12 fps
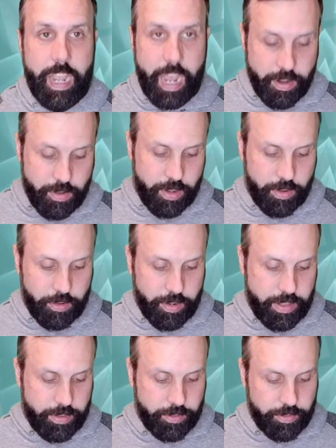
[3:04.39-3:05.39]
And you can
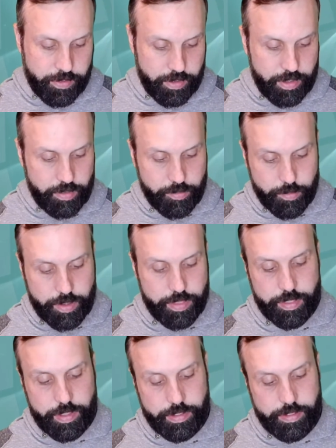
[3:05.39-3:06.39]
create those
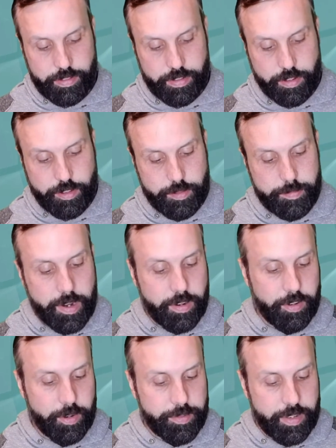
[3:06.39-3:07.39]
with these things called smart
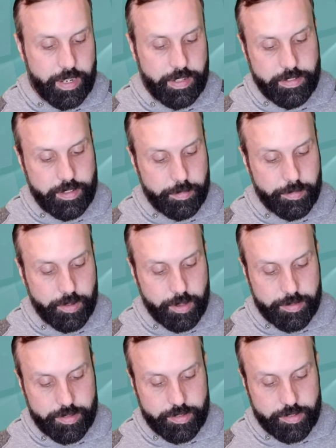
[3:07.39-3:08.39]
groups and
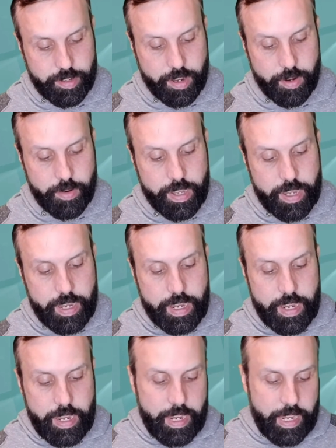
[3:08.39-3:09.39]
subgroups. So
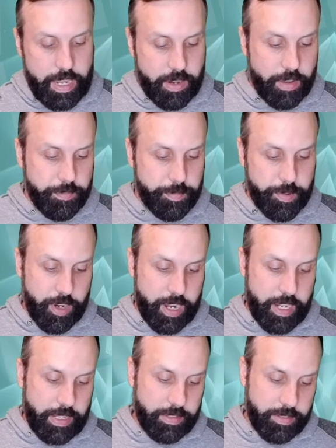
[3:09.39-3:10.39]
here I'm
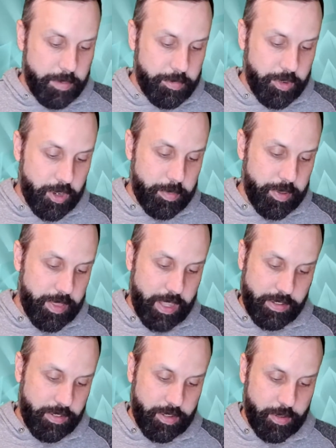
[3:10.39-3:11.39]
creating a subgroup
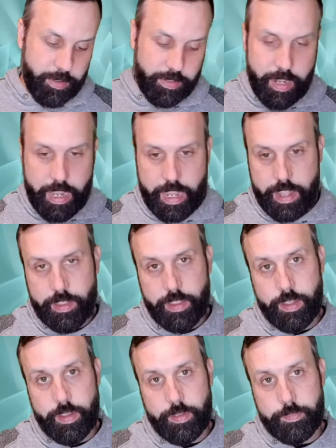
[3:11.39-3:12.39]
it's taking
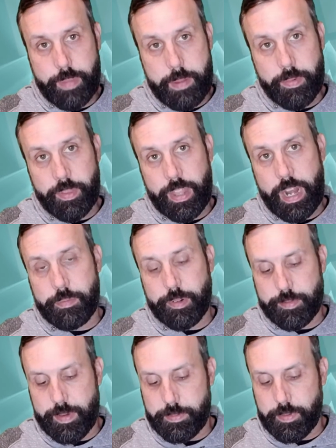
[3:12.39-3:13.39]
the people that I'm
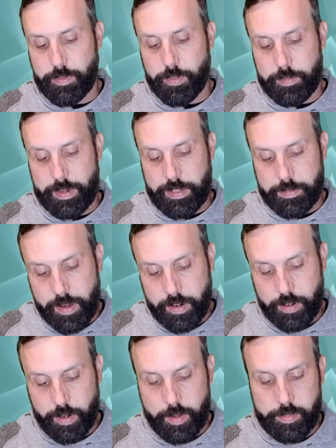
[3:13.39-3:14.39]
responsible for in my small
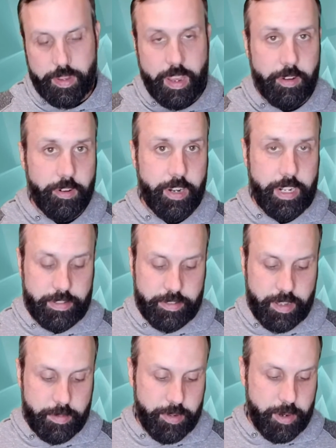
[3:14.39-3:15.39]
groups and creating a
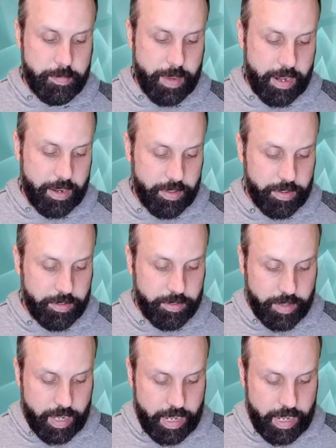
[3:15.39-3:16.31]
subgroup out of those.